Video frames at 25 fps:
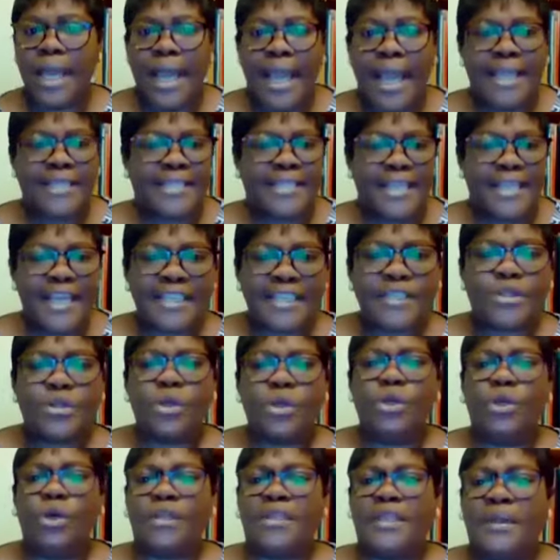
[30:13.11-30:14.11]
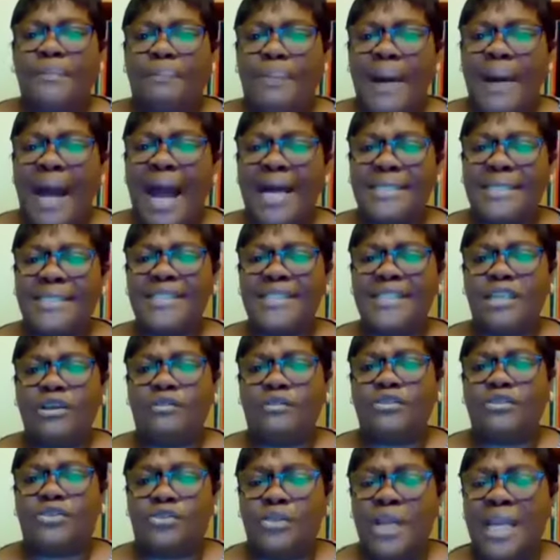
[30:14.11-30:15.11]
It's easy to look the part instead
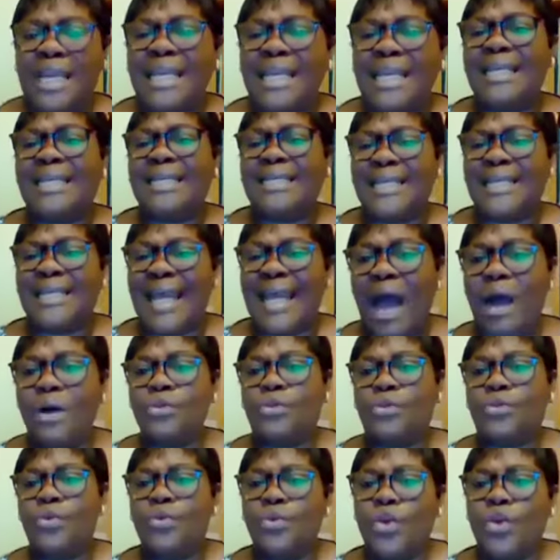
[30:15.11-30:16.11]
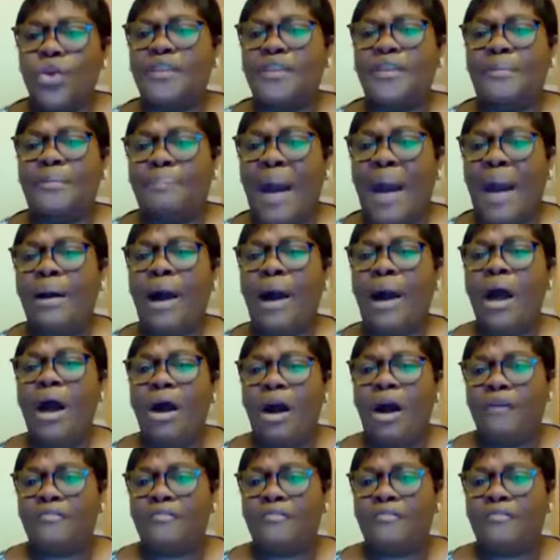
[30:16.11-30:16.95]
of drilling down to know the power